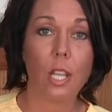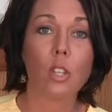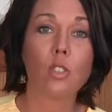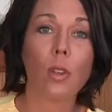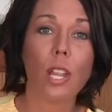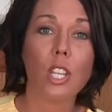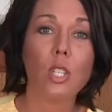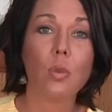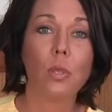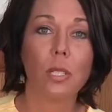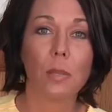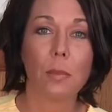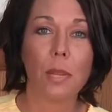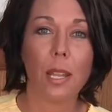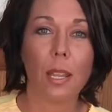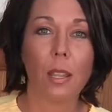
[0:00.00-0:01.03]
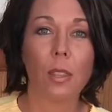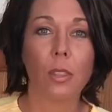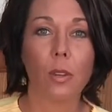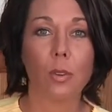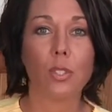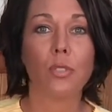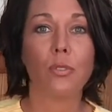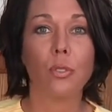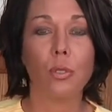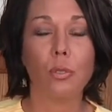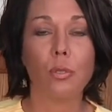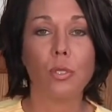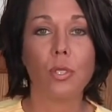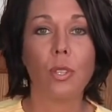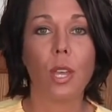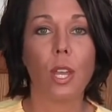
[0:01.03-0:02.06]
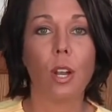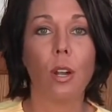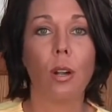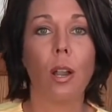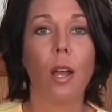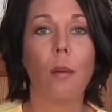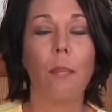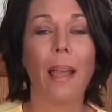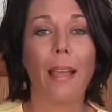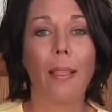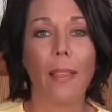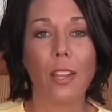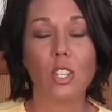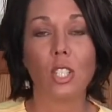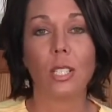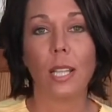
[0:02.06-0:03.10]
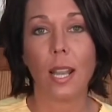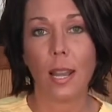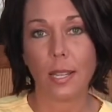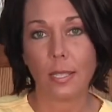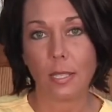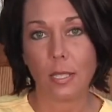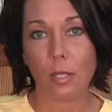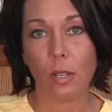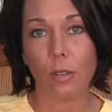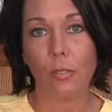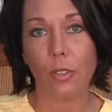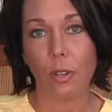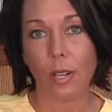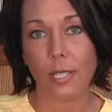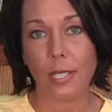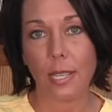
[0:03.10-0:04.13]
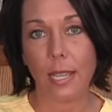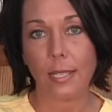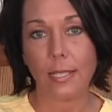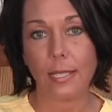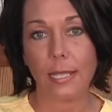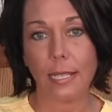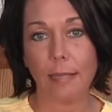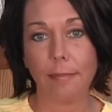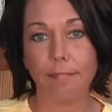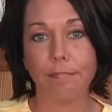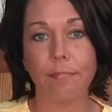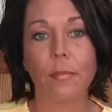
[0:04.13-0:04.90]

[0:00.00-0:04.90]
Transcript: and try to eliminate those foods that are biologically unnecessary for dogs and cats to eat.